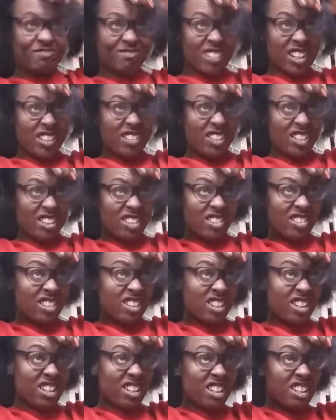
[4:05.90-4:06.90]
There we go.
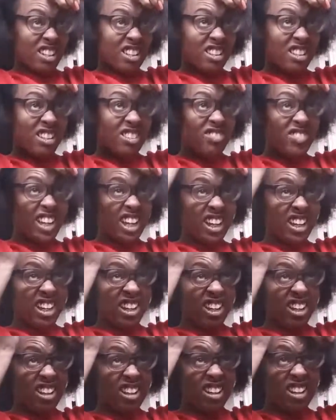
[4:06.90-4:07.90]
And then back
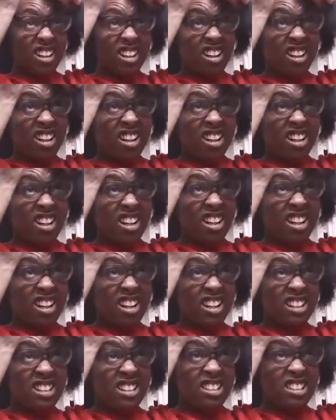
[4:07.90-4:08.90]
here,
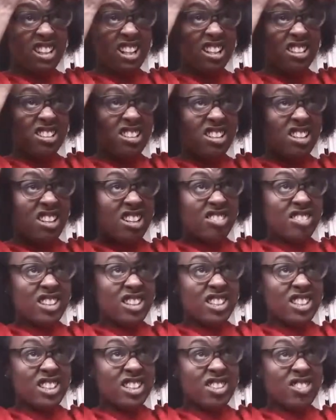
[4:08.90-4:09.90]
I just like to
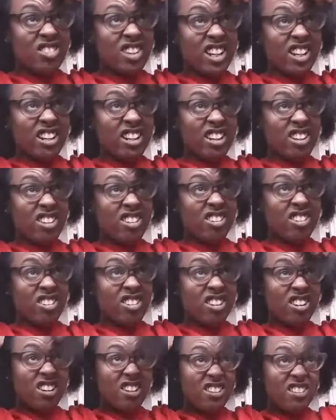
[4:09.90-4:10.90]
always square it
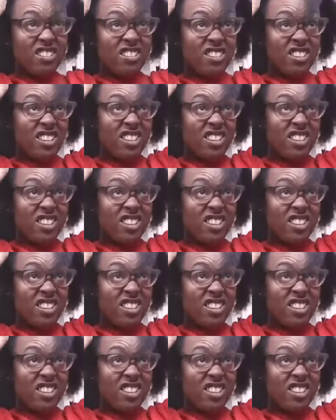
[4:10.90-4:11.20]
off.